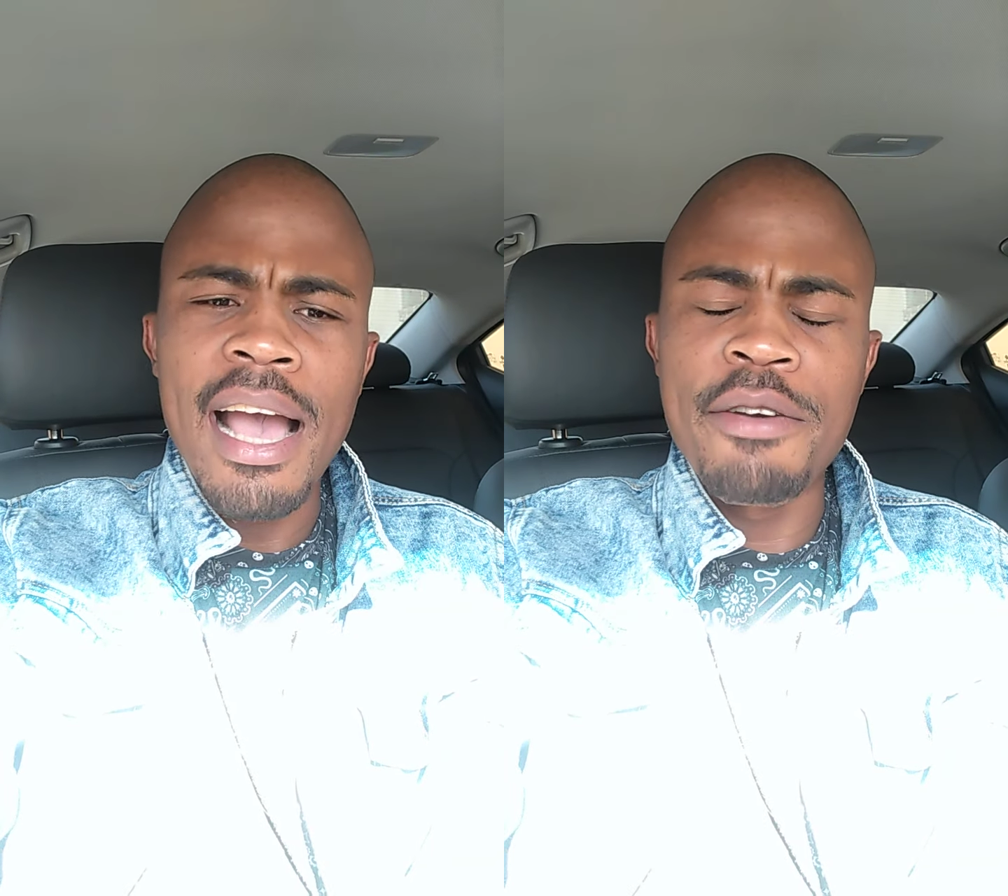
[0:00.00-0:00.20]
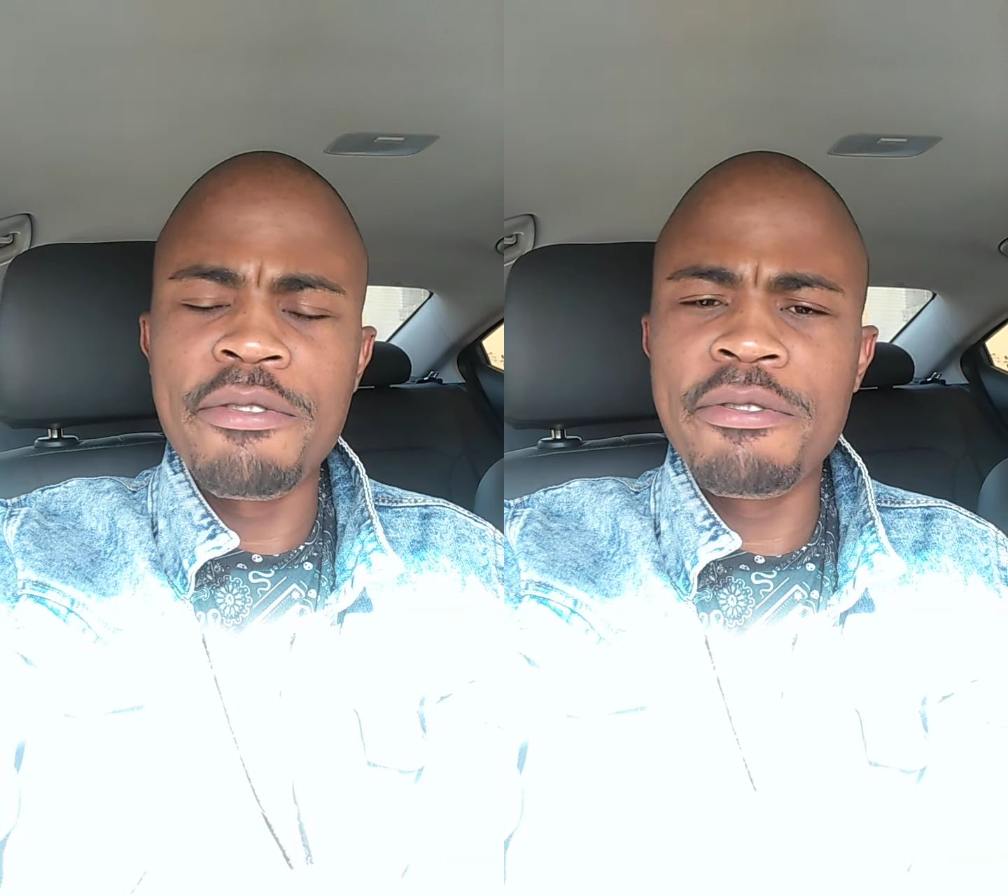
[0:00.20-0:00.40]

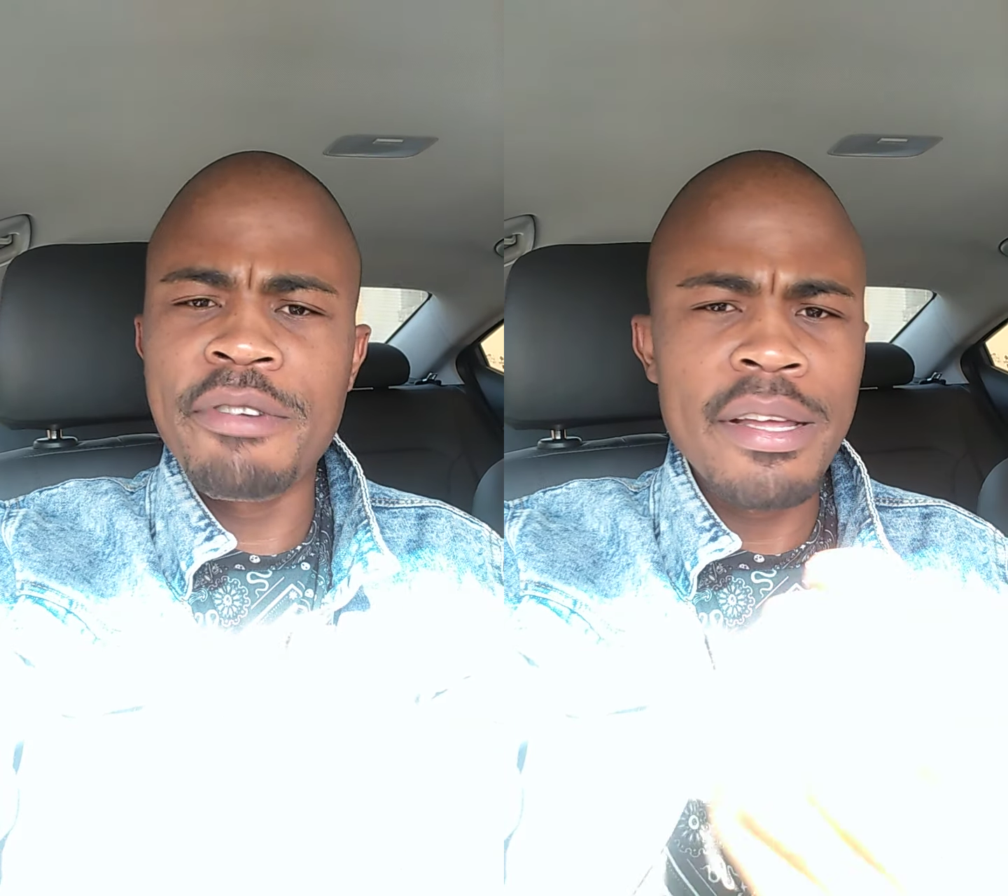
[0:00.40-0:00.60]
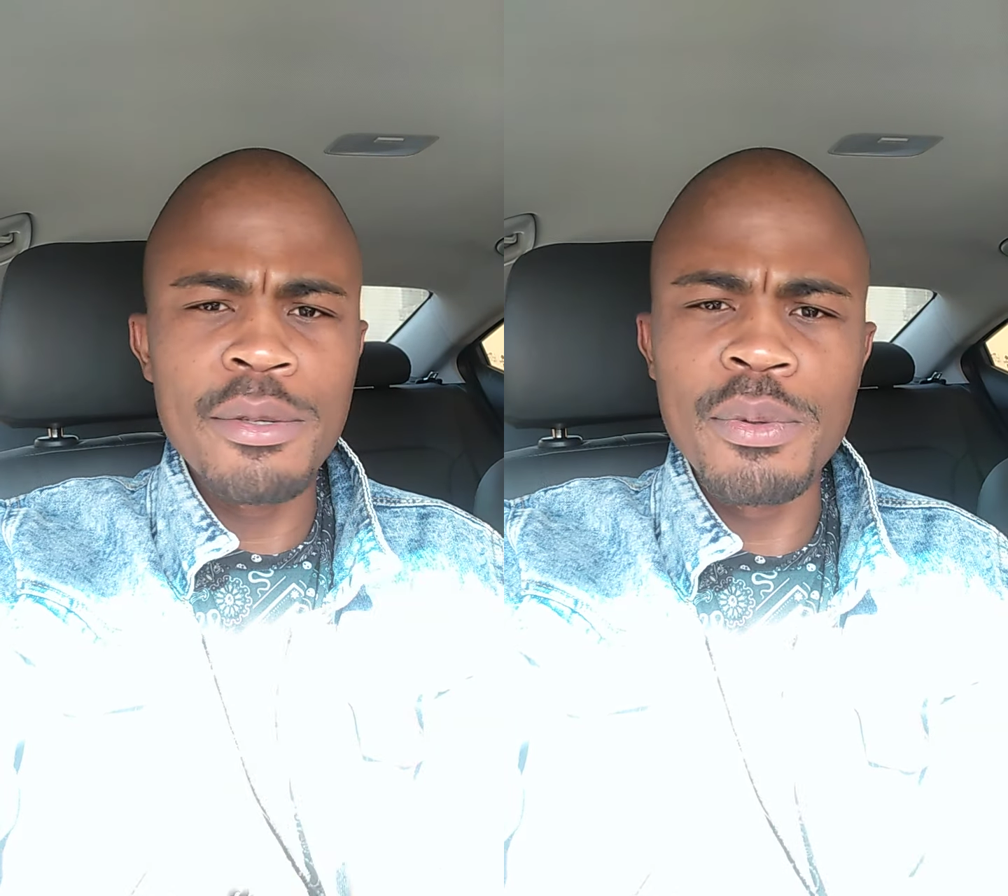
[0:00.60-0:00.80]
I failed